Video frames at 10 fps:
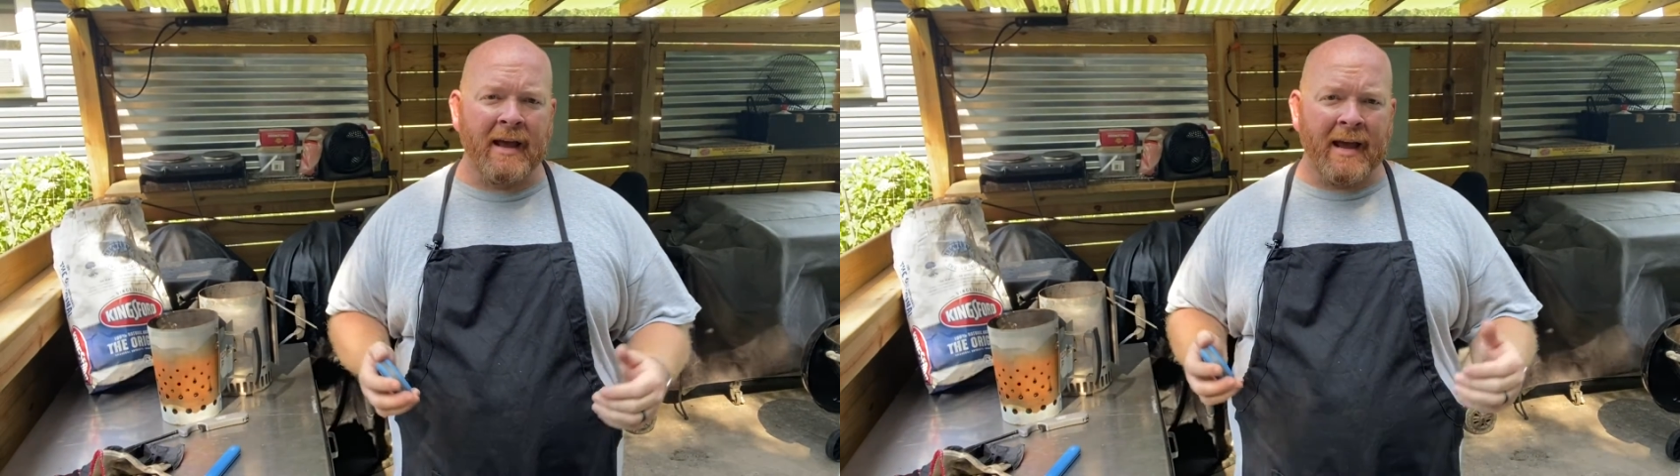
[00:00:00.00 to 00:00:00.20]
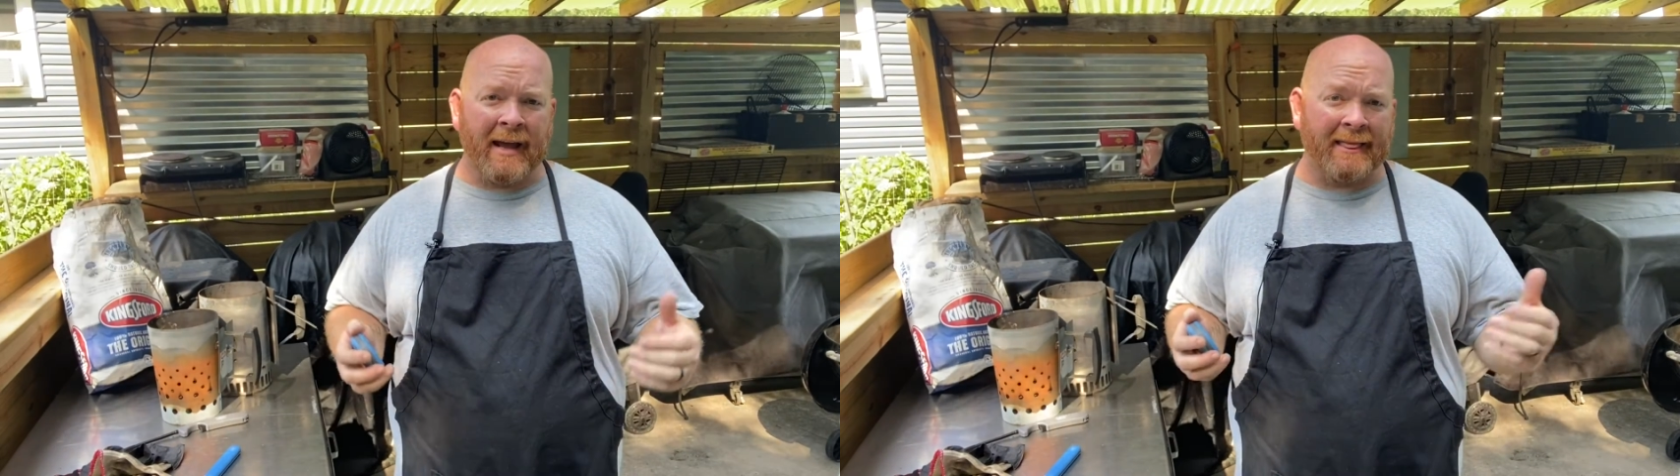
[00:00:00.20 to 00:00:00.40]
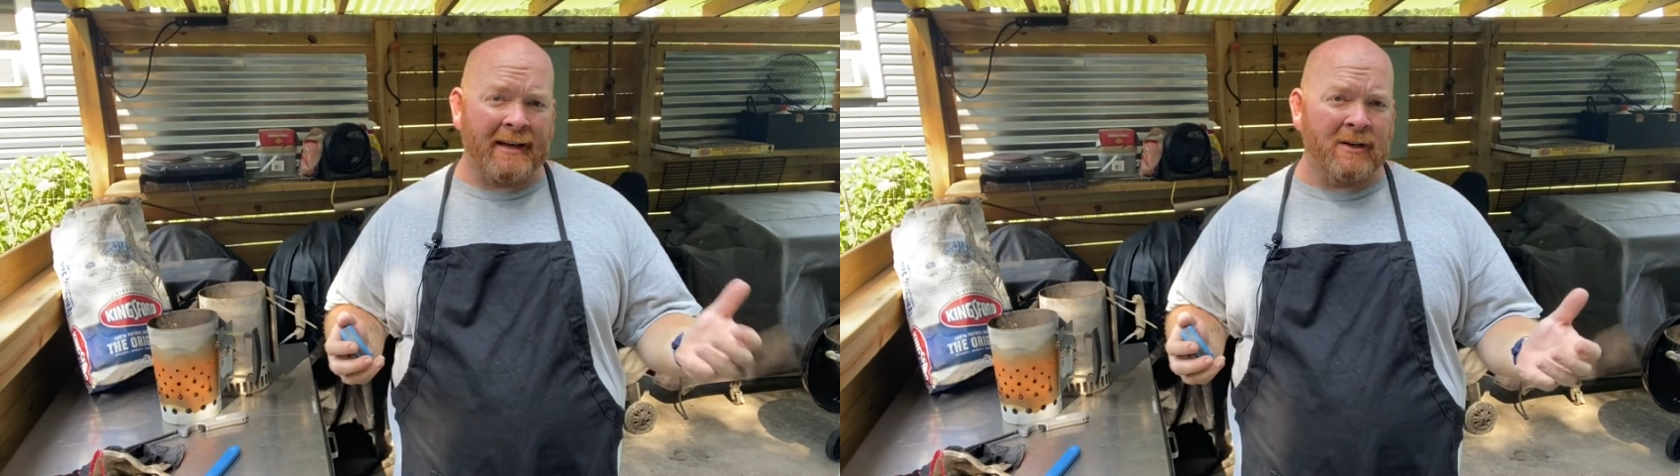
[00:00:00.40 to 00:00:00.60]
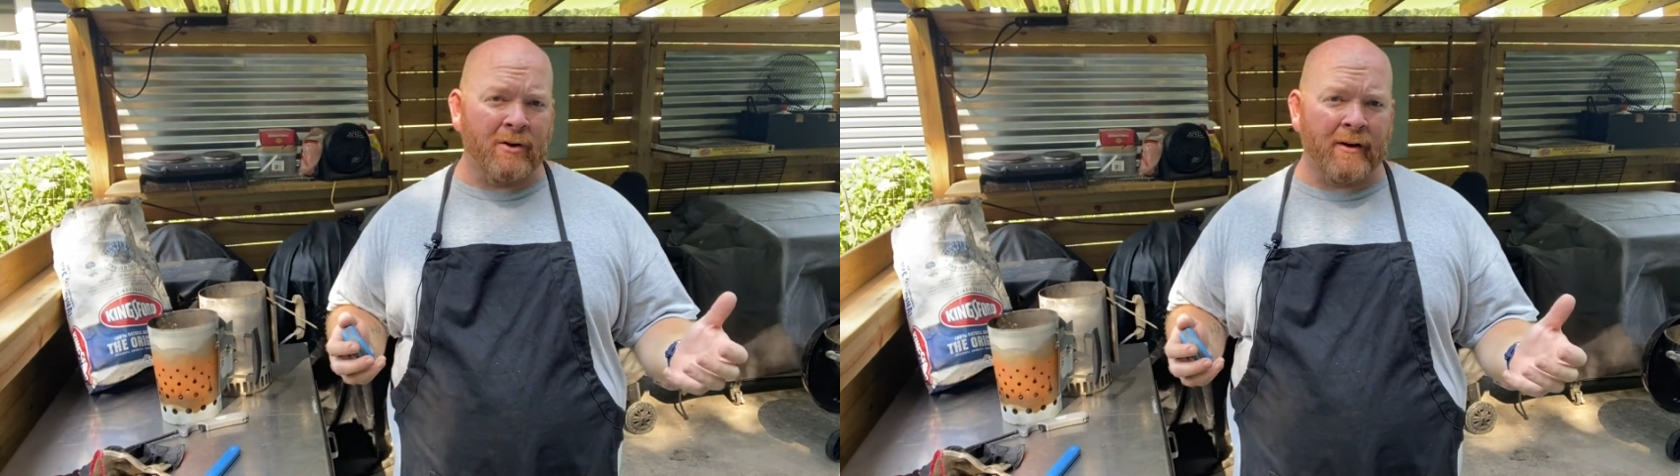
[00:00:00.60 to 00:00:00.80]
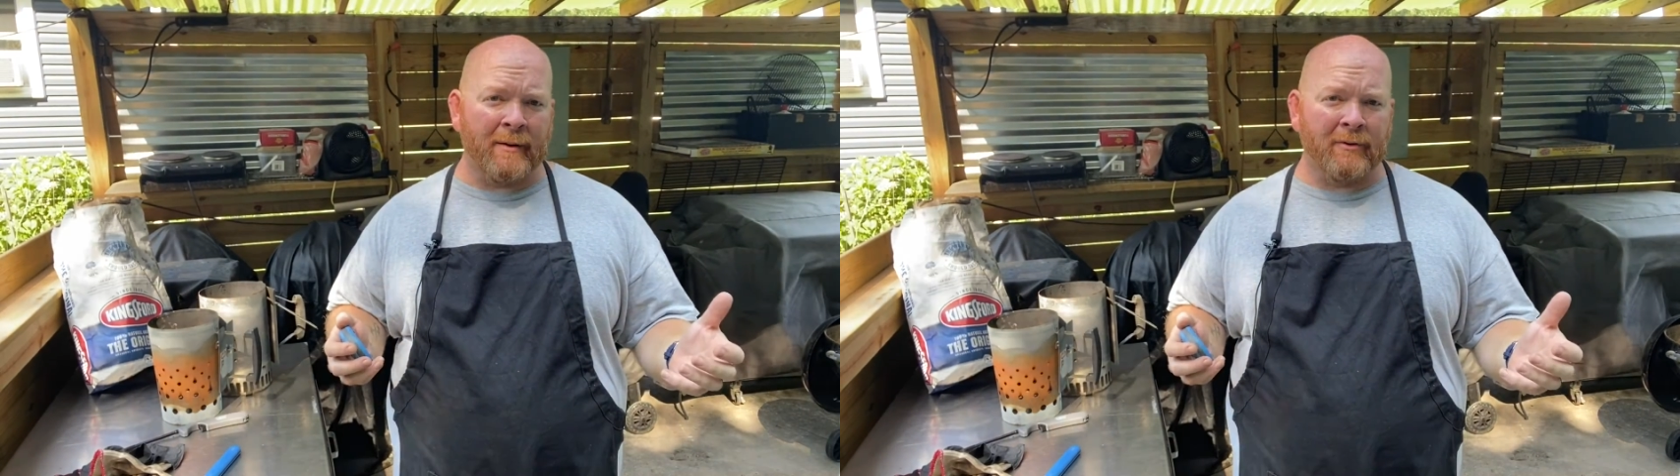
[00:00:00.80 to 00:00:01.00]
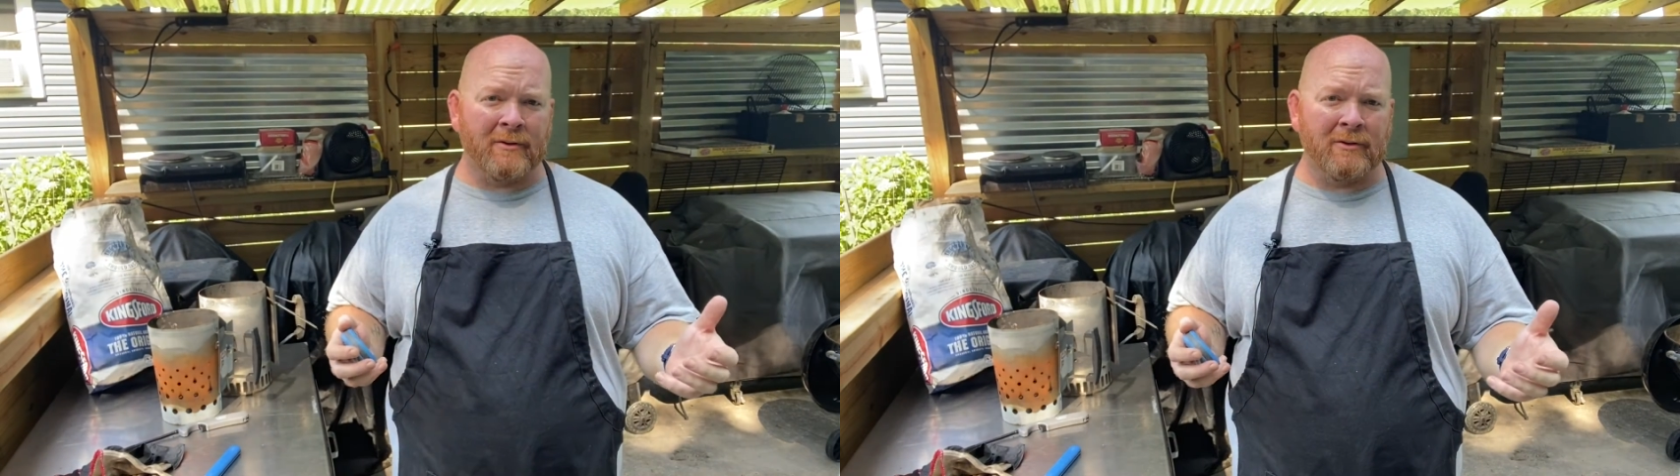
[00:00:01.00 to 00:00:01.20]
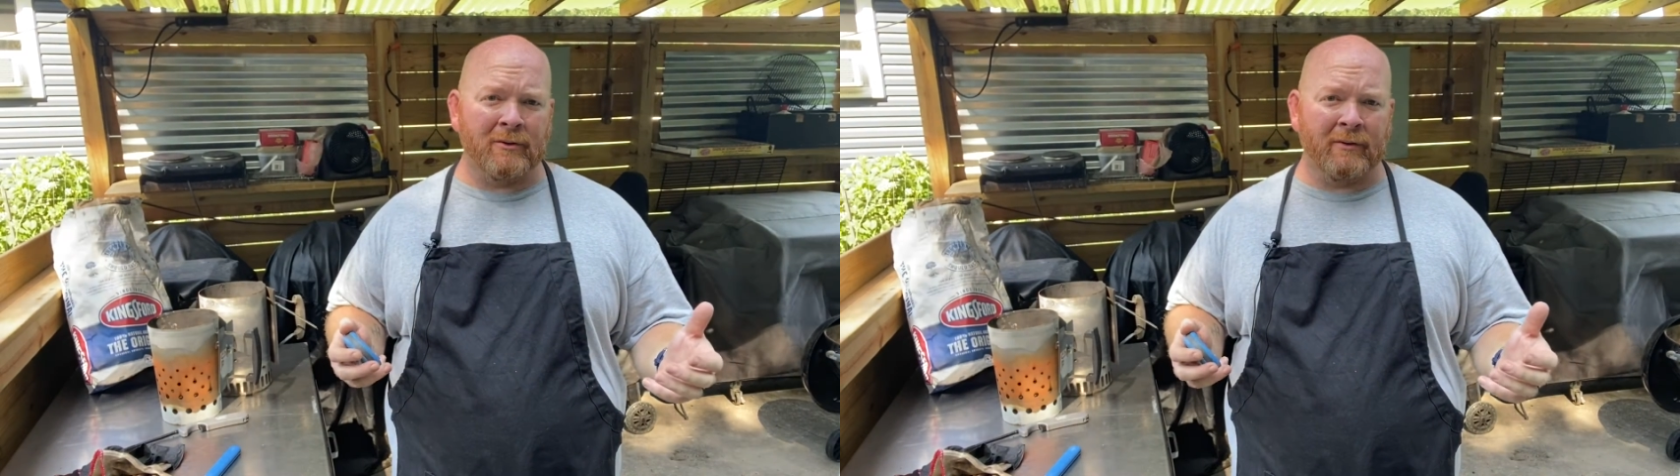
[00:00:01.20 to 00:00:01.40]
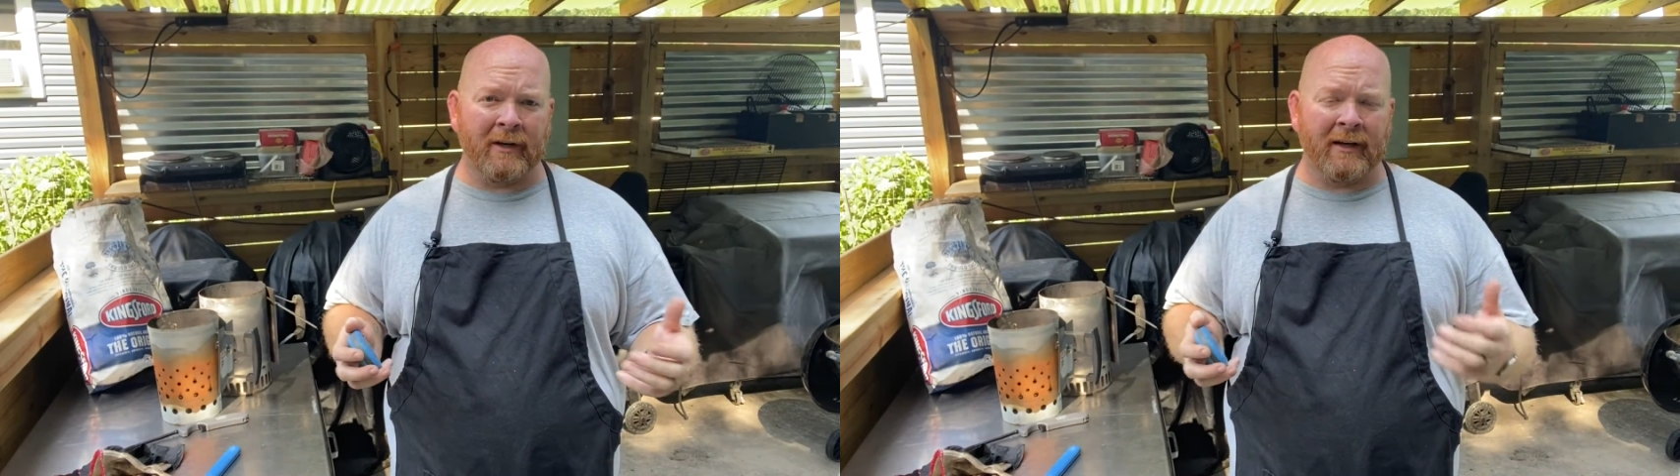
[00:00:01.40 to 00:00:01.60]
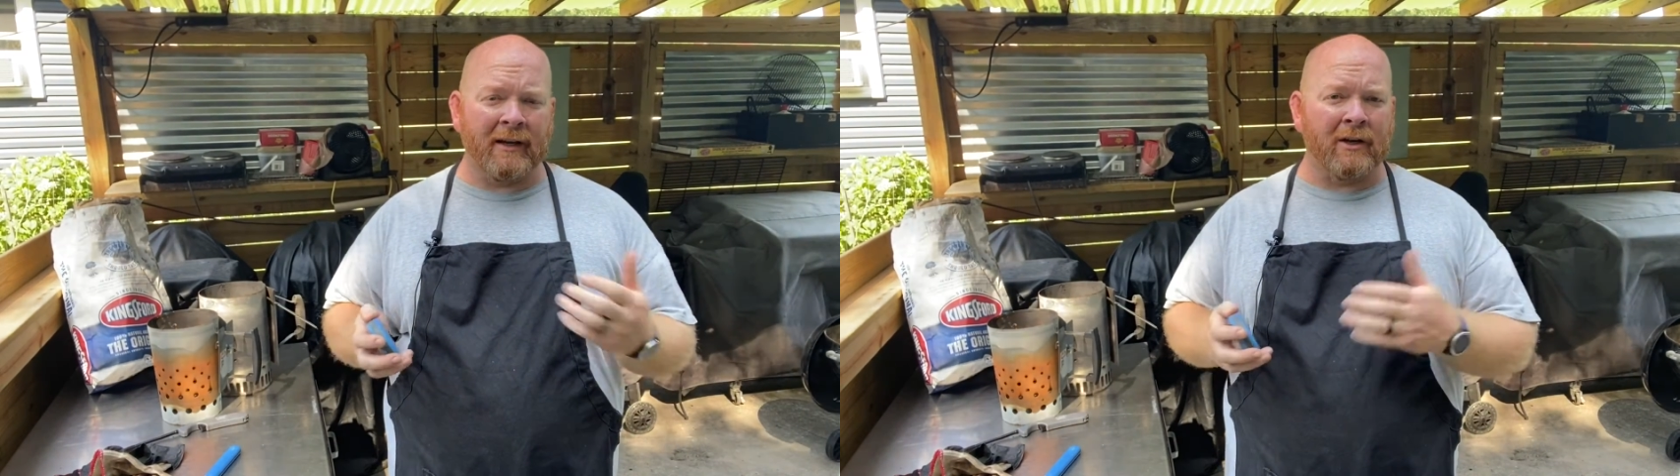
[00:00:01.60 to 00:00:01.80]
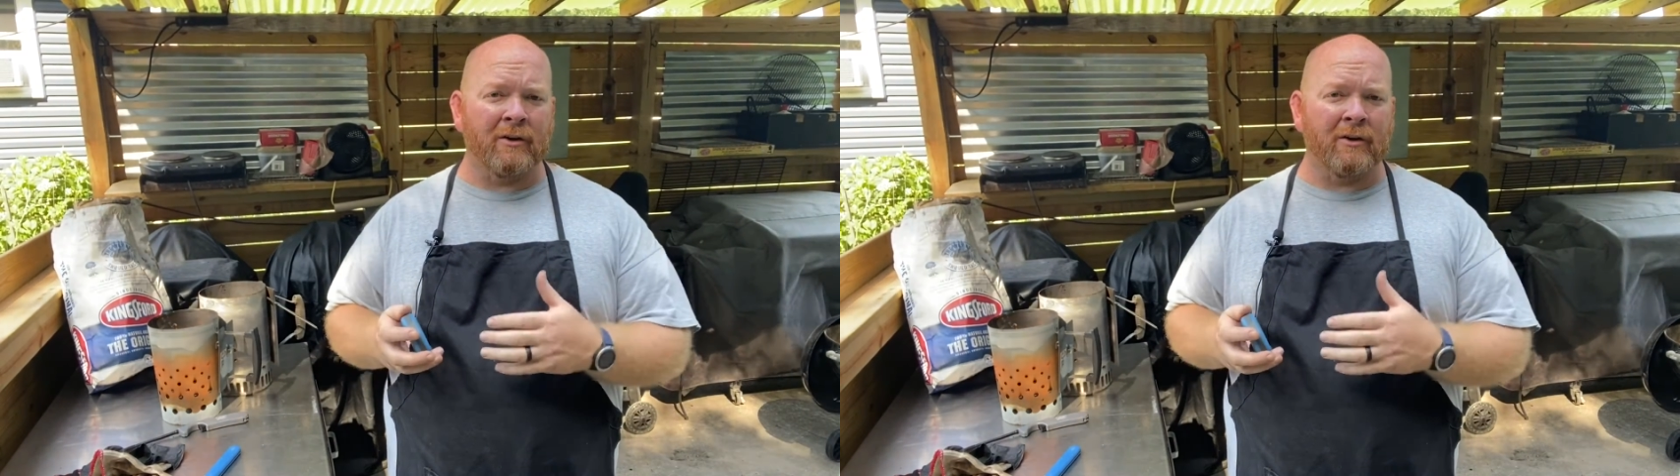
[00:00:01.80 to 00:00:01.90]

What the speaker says: and then you're able to get